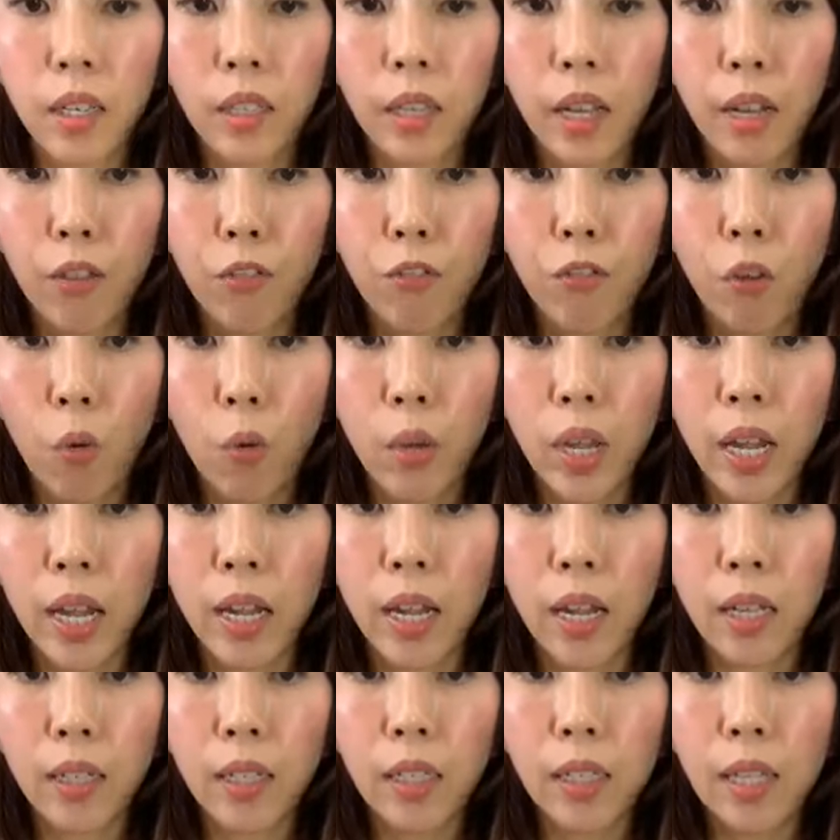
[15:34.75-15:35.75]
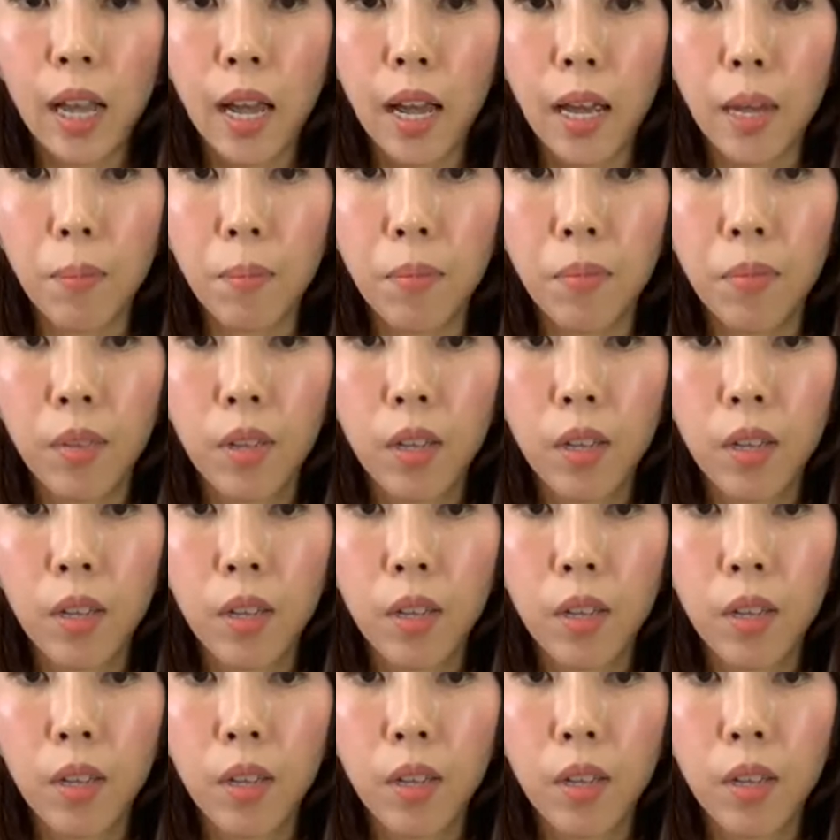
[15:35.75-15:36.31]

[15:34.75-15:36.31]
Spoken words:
then fold it another time,